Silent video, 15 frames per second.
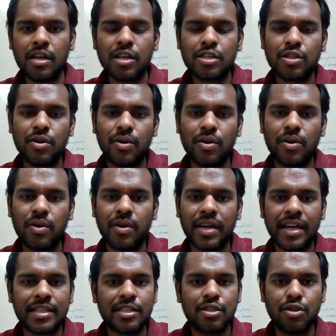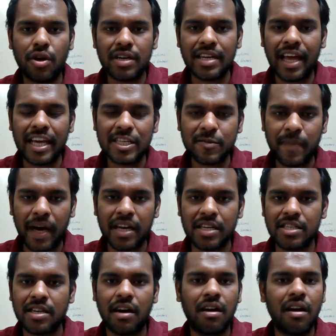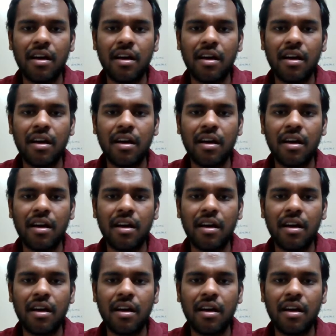So it's not like Spanish.